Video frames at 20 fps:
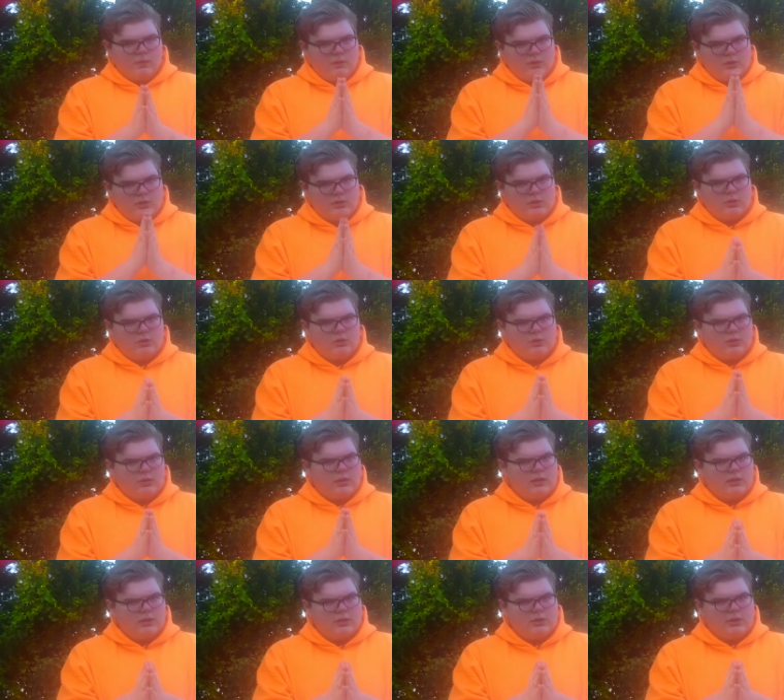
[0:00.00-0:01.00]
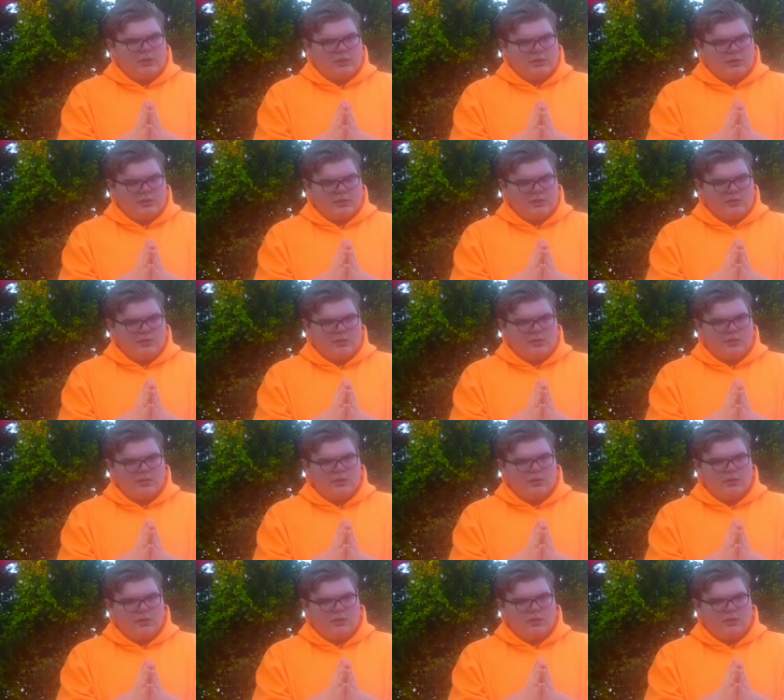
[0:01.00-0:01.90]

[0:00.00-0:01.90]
for social injustice,